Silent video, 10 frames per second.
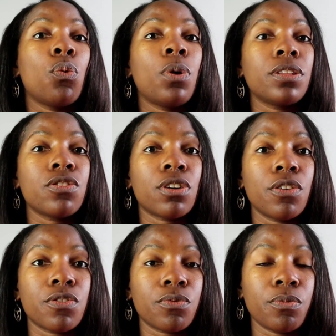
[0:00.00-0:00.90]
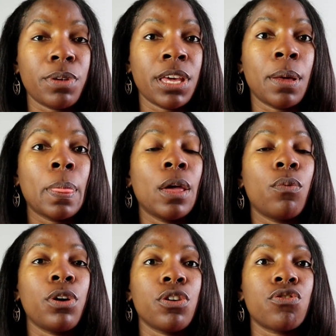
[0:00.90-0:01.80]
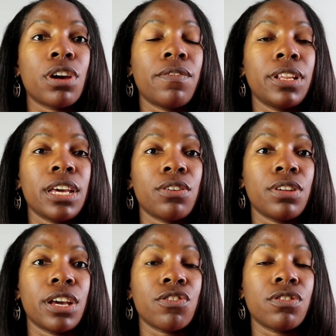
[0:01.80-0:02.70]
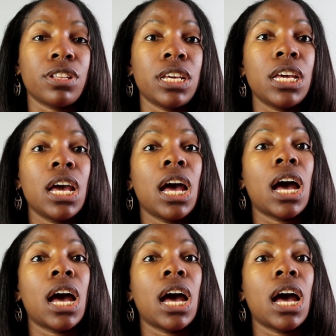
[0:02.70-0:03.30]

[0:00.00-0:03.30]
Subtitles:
what the charges will be when you're traveling internationally.